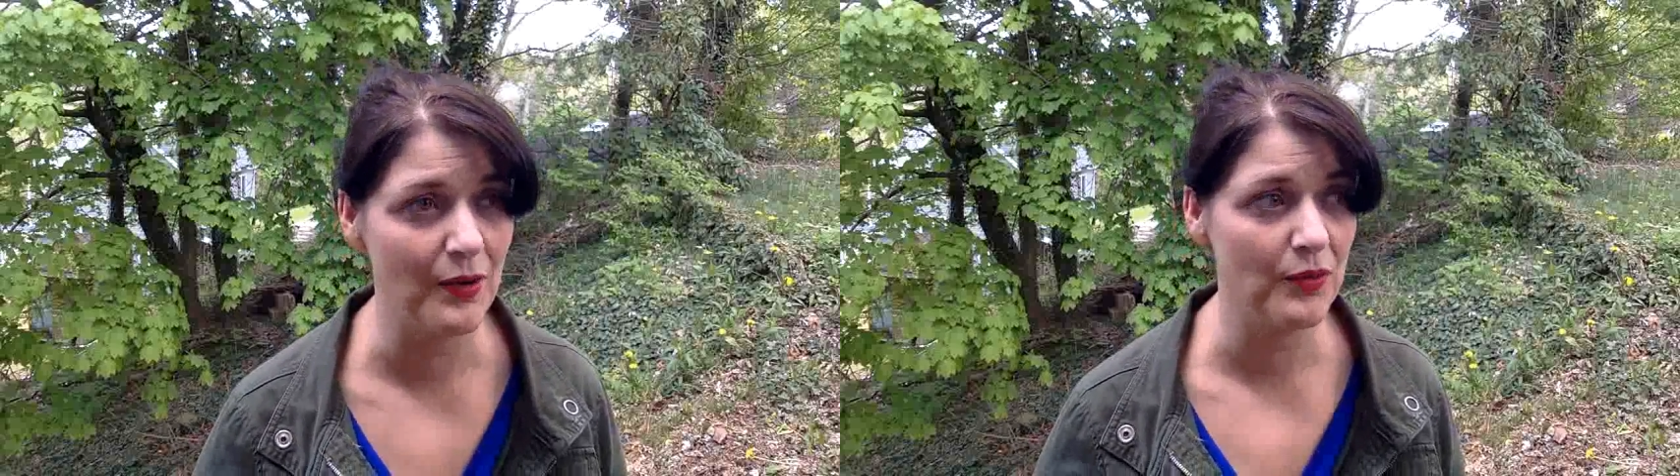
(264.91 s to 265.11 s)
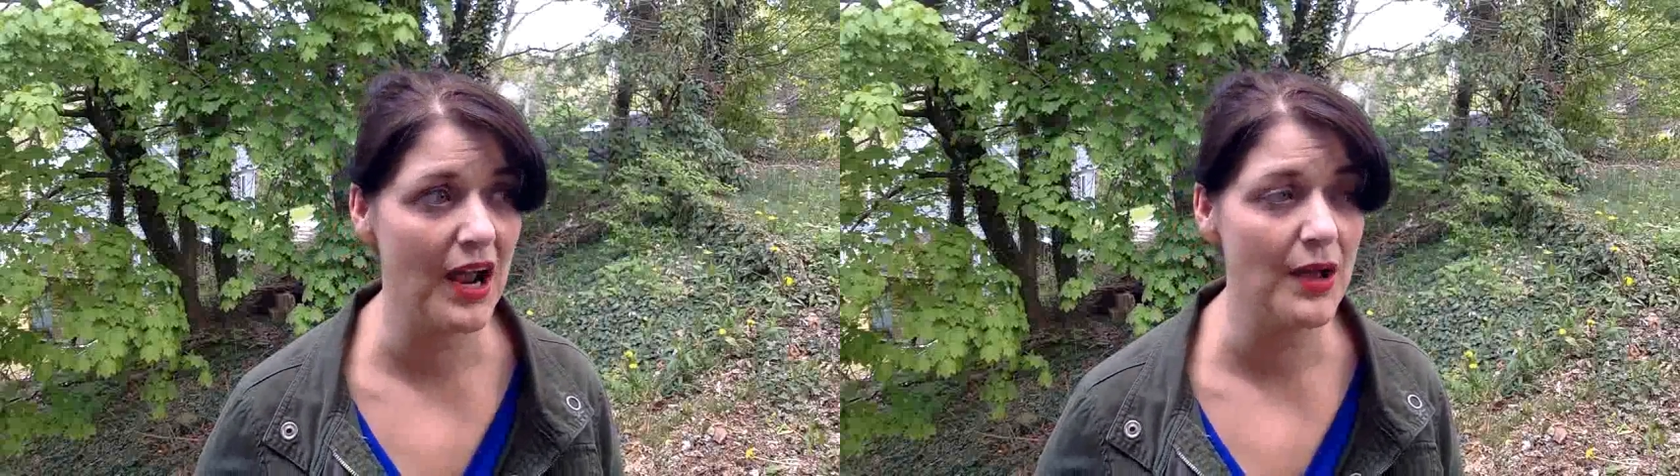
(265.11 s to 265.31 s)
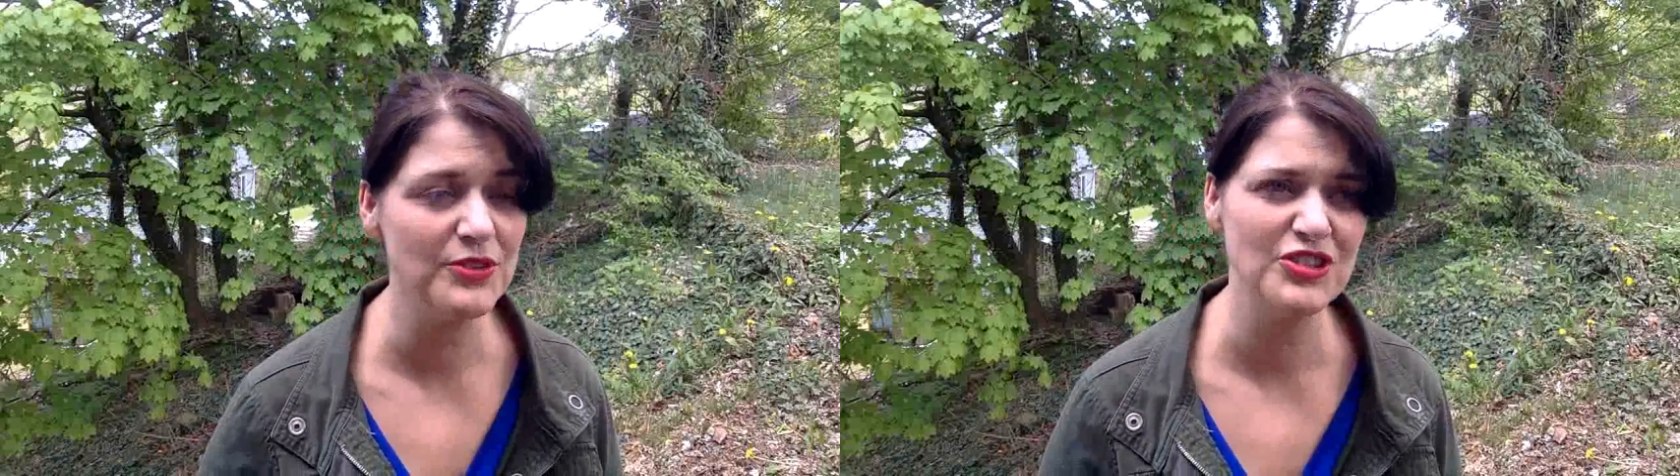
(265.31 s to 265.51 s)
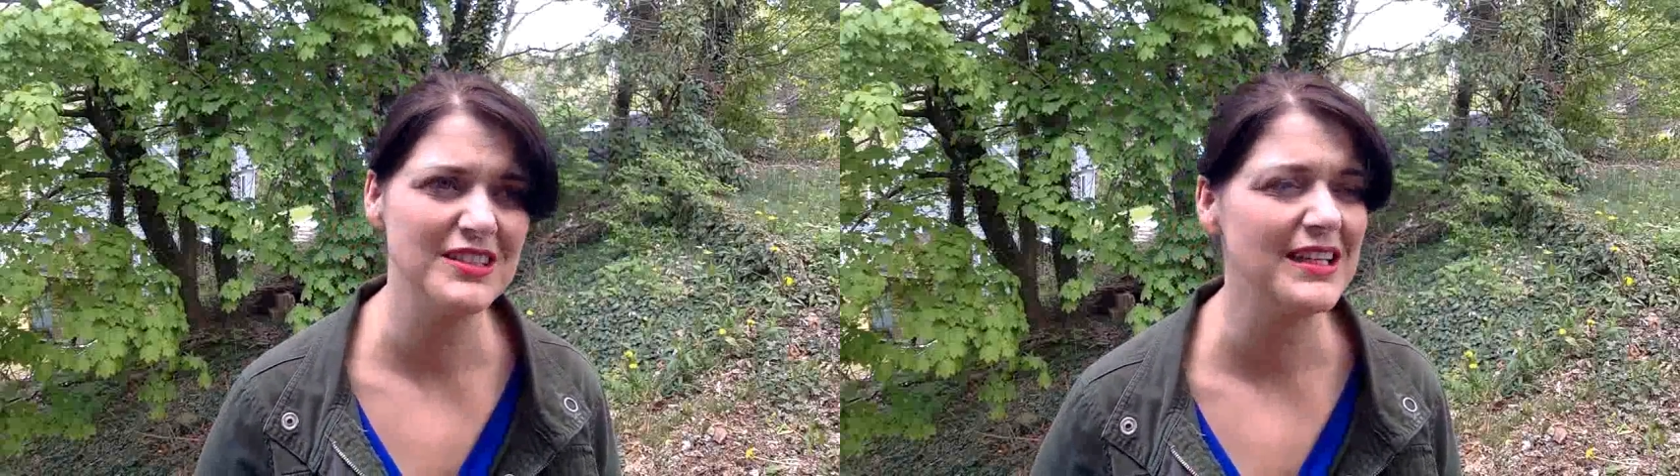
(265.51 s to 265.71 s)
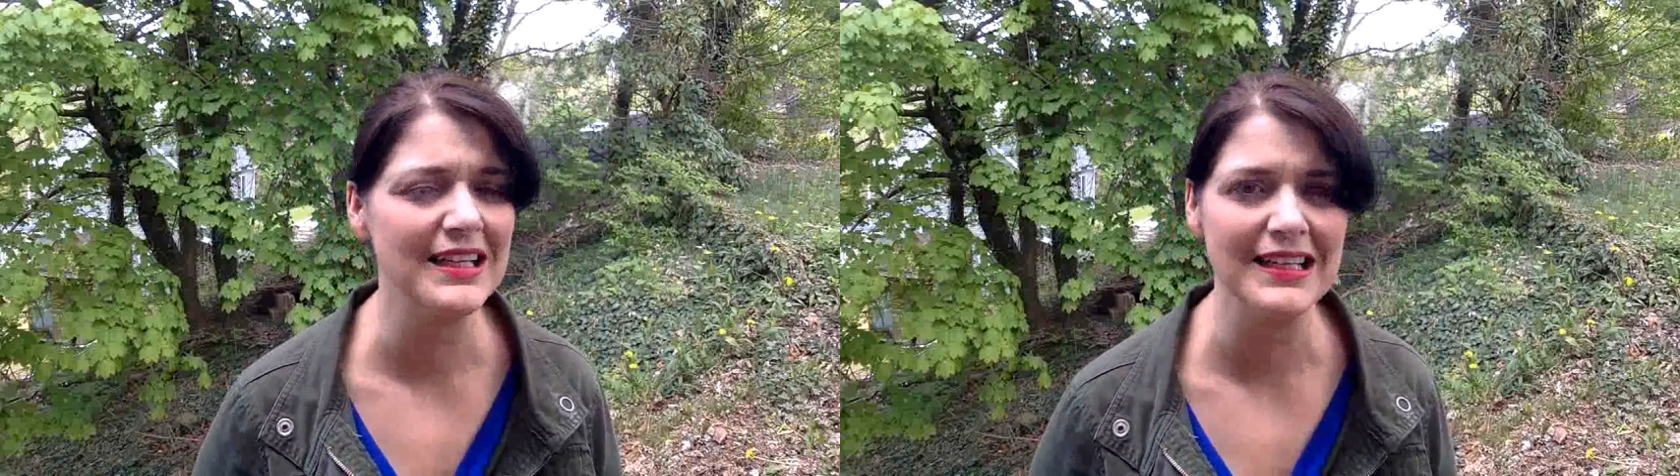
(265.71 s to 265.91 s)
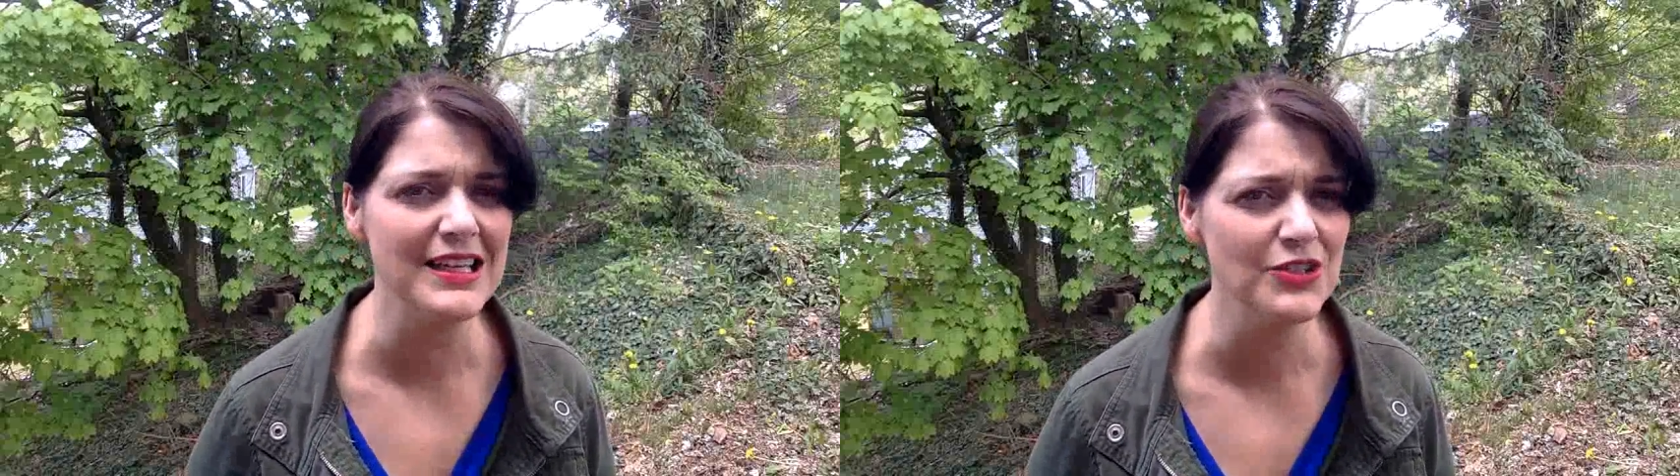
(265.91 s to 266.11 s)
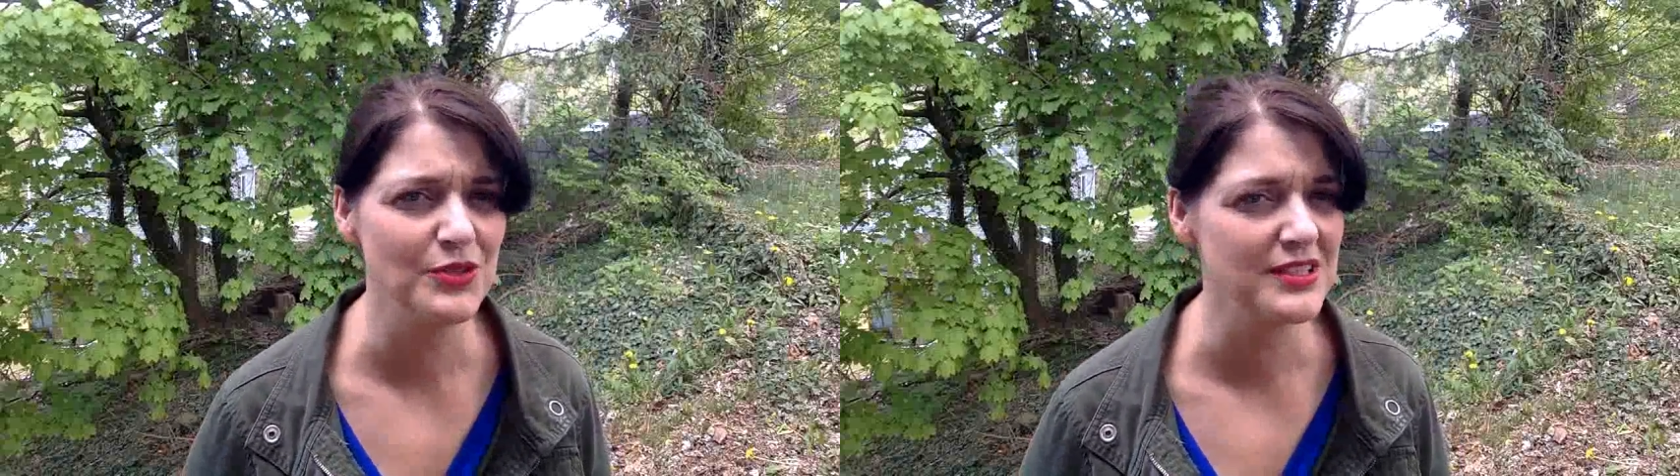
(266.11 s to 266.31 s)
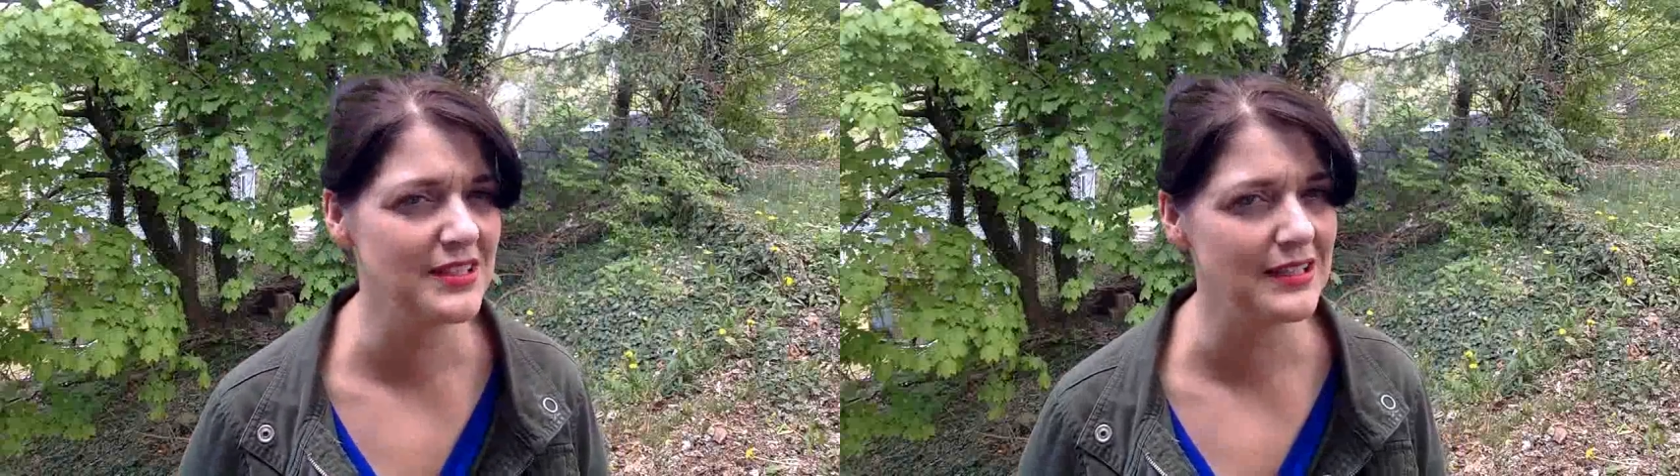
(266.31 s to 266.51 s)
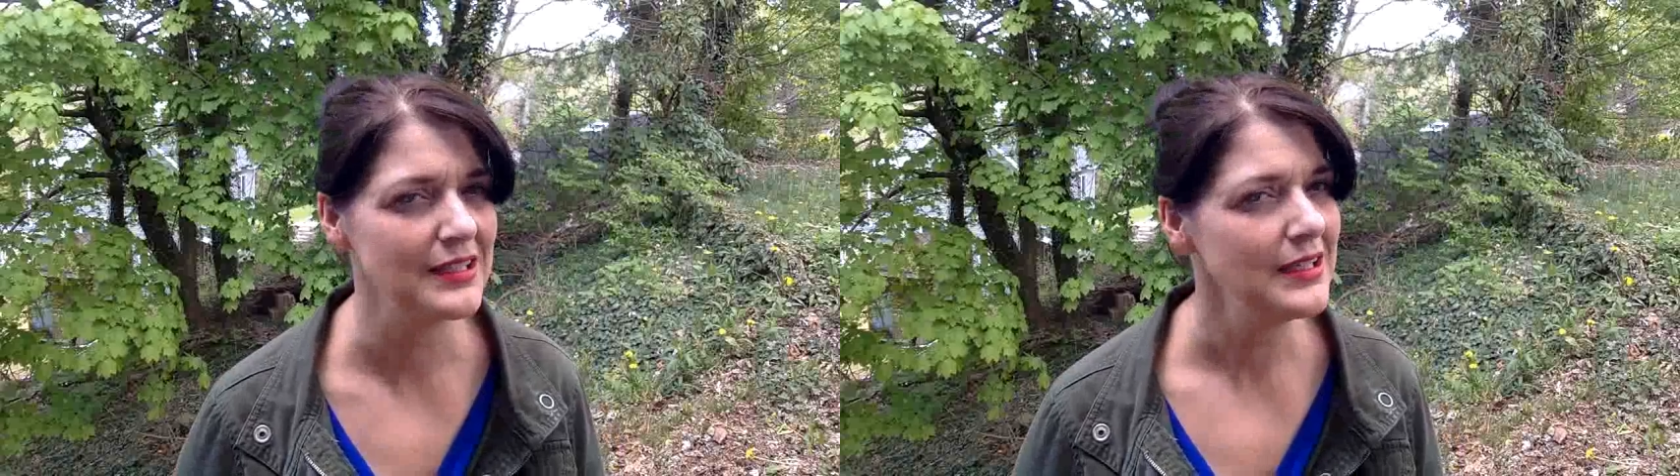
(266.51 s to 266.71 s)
where I was just getting an interest and